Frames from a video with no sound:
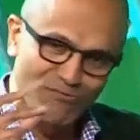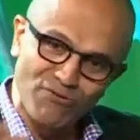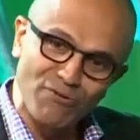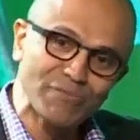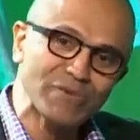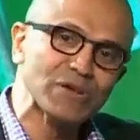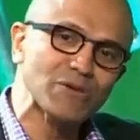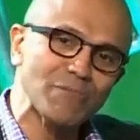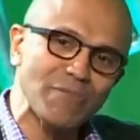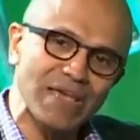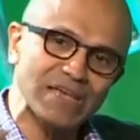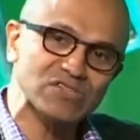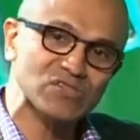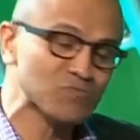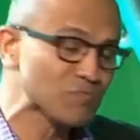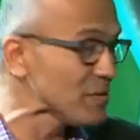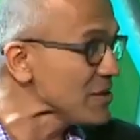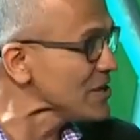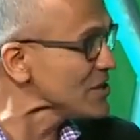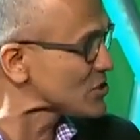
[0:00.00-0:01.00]
for me to make
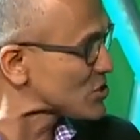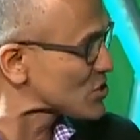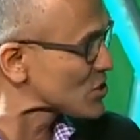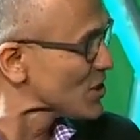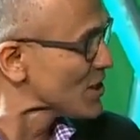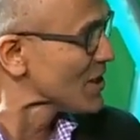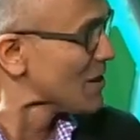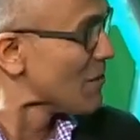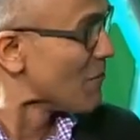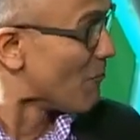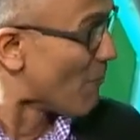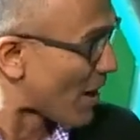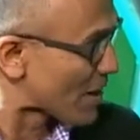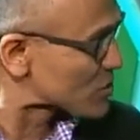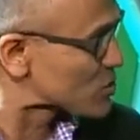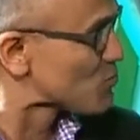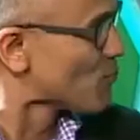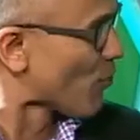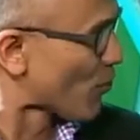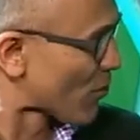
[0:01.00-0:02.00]
speech
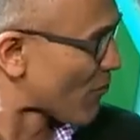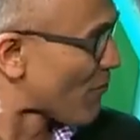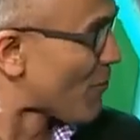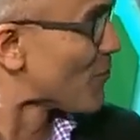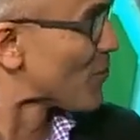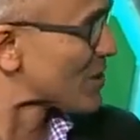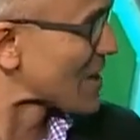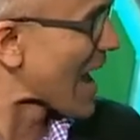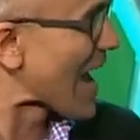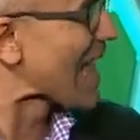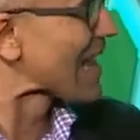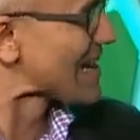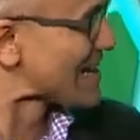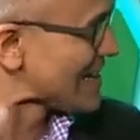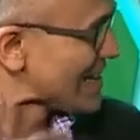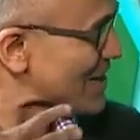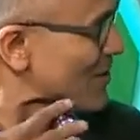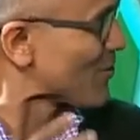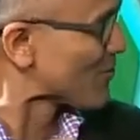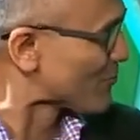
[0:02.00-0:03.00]
much more of a
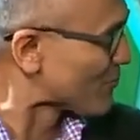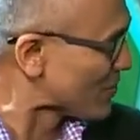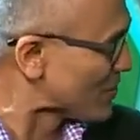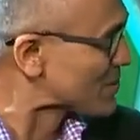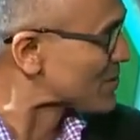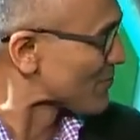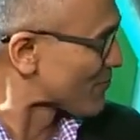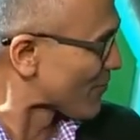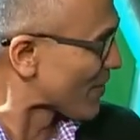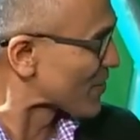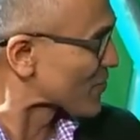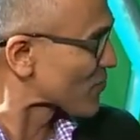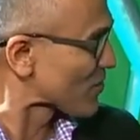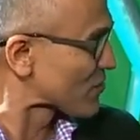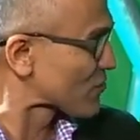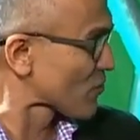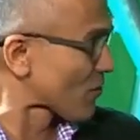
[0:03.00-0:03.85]
modality of interface, right?